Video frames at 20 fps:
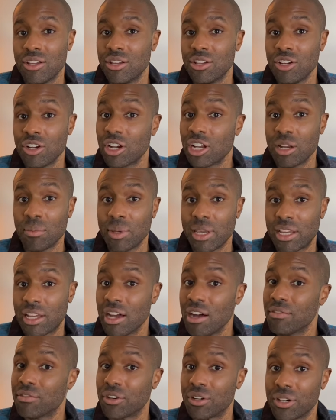you're gonna be
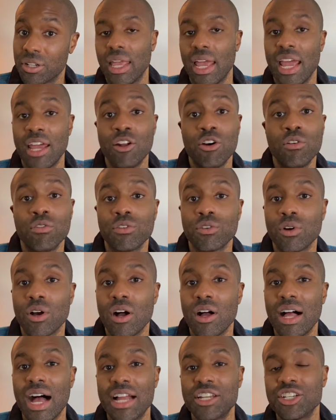covered. And
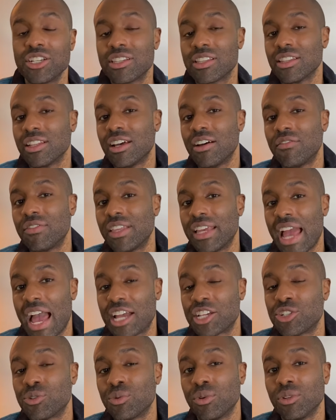overall, I just love the
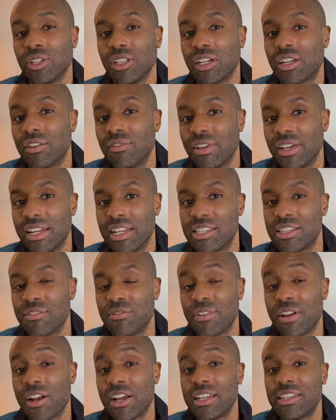actual look of it. It's a
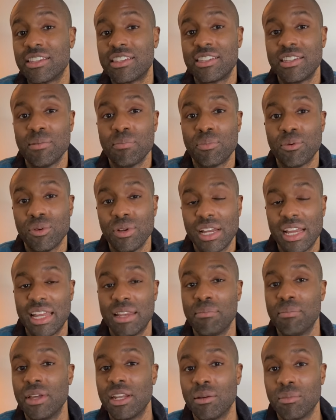very simple
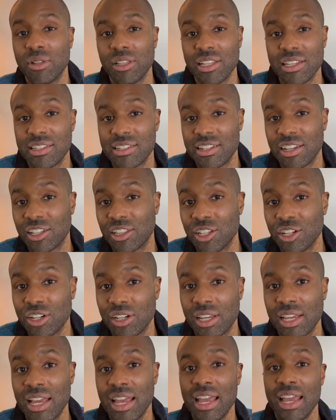and minimalistic
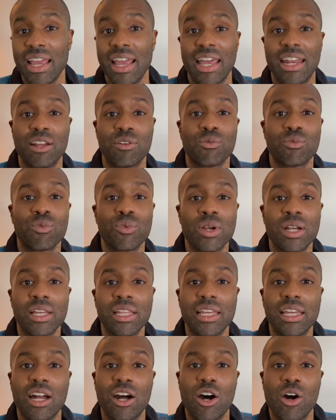look, and it
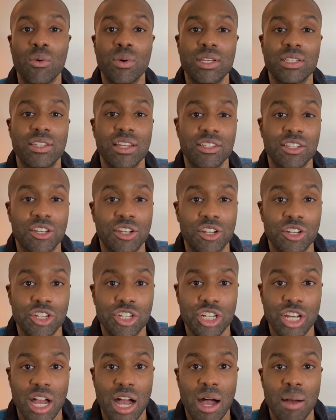really always does a good
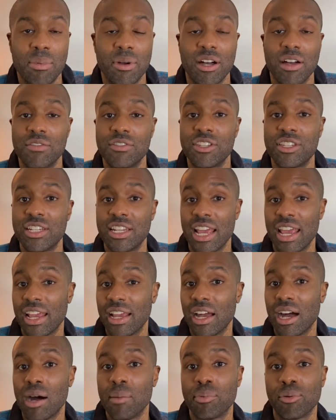job of
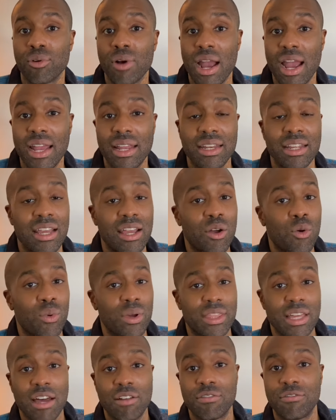staying upright
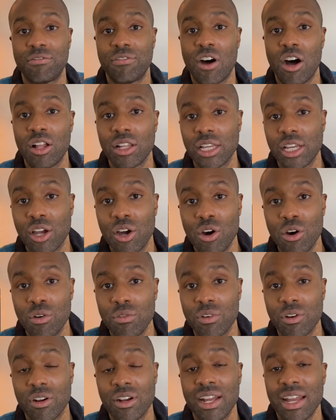without falling
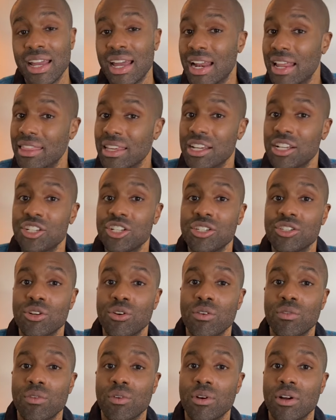over. And I think it just
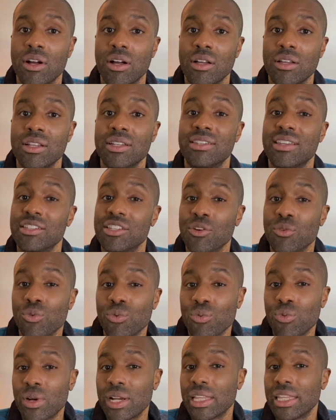overall does a
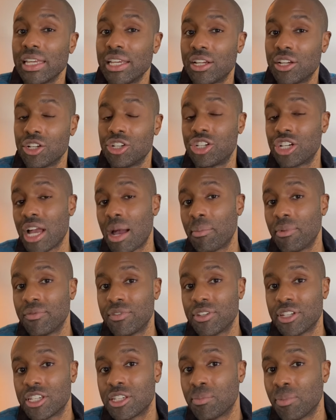really good job of
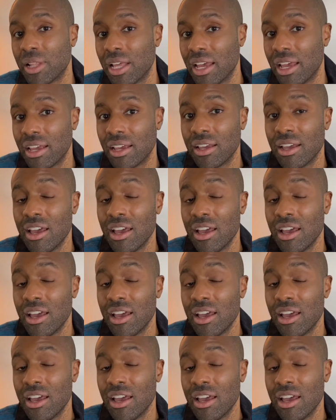displaying